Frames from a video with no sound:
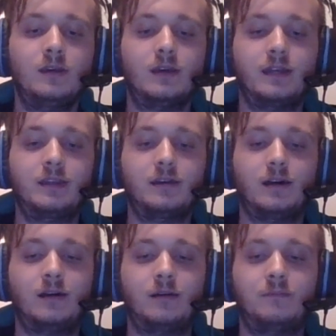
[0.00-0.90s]
and yeah,
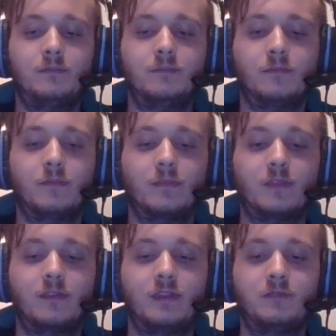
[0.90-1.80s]
um,
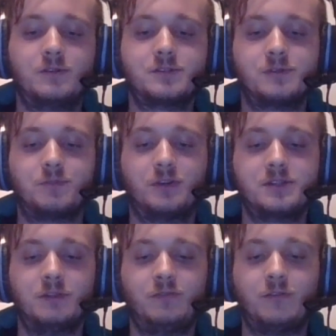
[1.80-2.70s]
that was
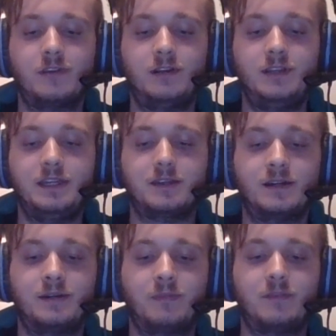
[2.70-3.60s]
responsible for the leak.
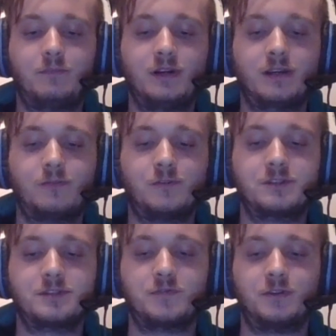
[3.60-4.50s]
And the bug
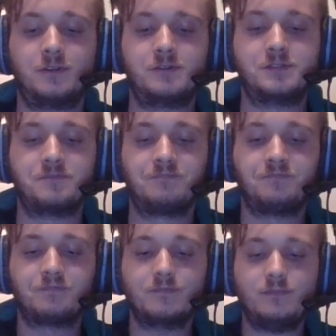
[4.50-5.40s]
was as follows:
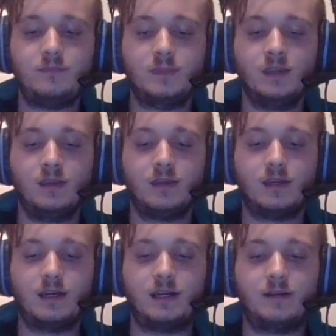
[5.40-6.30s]

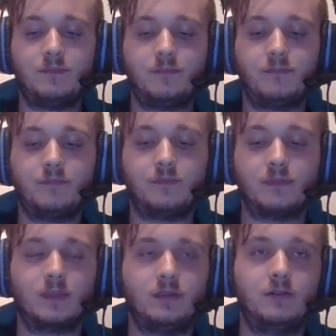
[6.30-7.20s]
um,
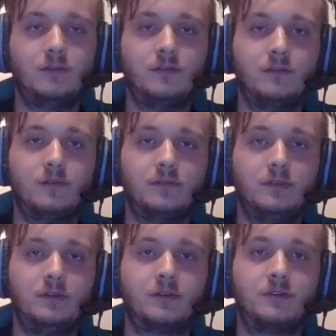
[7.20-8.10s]
you
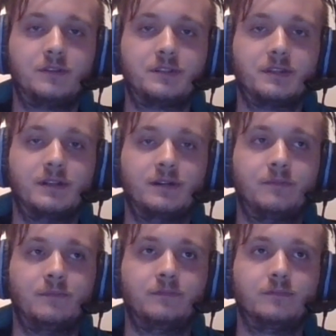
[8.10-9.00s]
you could
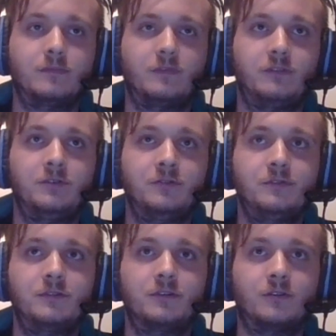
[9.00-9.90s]
um, view
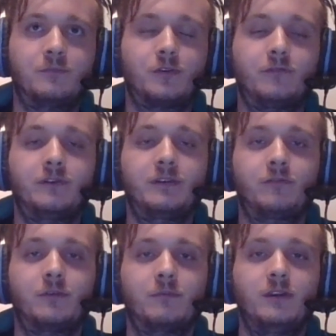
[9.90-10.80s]
your own profile
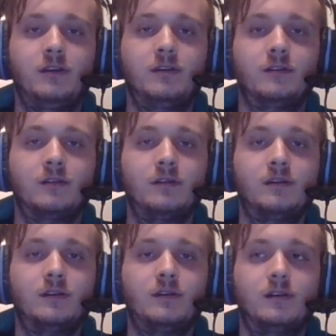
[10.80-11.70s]
from the
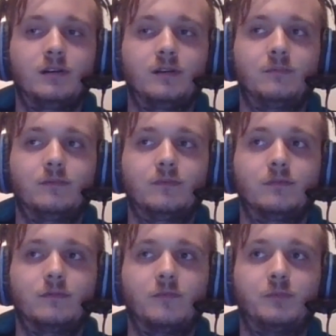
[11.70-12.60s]
um,
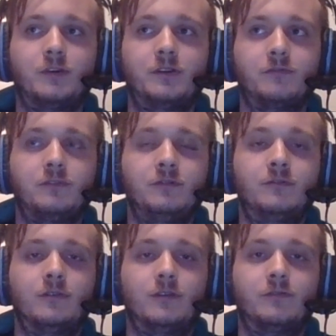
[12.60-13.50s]
point of
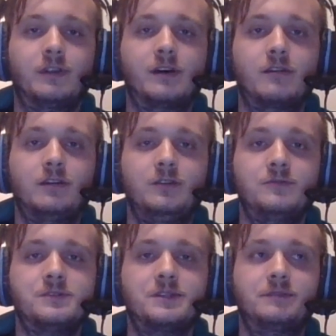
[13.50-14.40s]
view of another
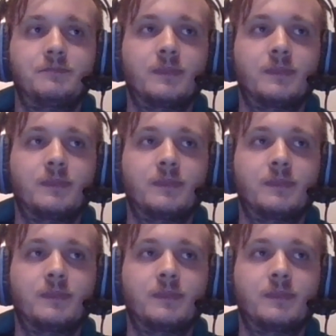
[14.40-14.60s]
user,